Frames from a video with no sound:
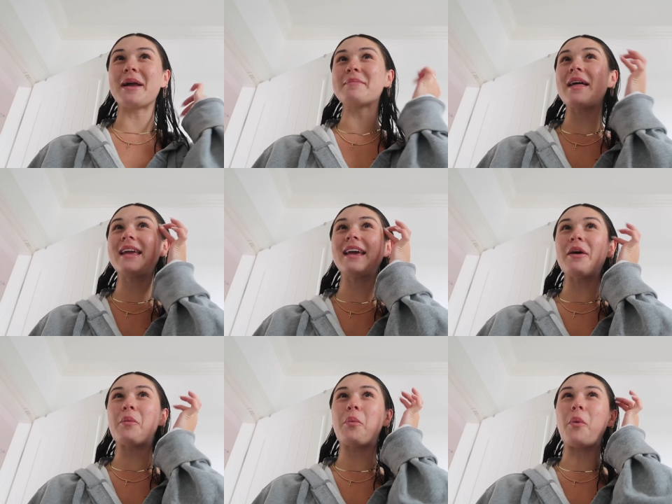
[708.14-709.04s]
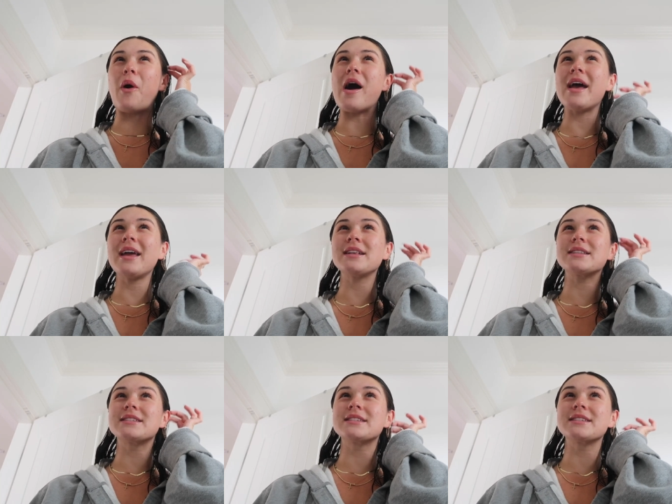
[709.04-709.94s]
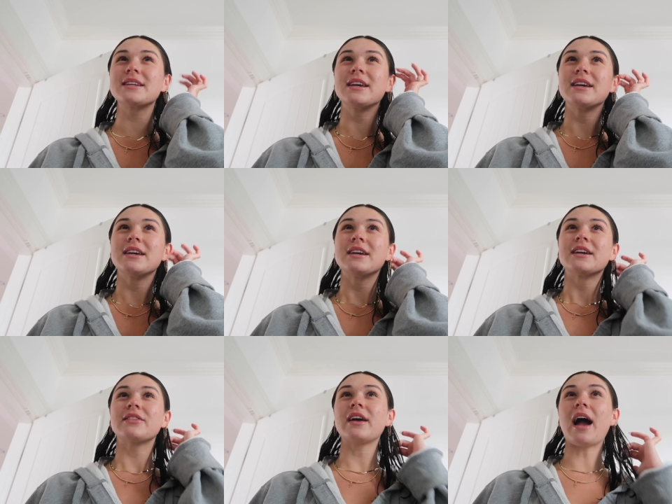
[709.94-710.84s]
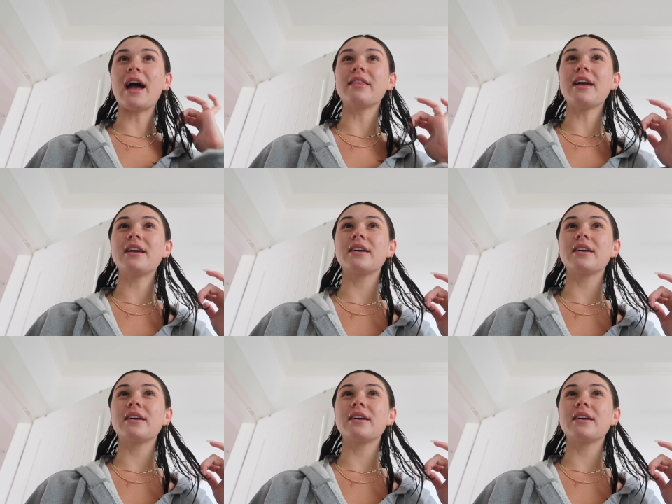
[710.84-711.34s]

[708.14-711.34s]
know. And I'm like, what? Like I like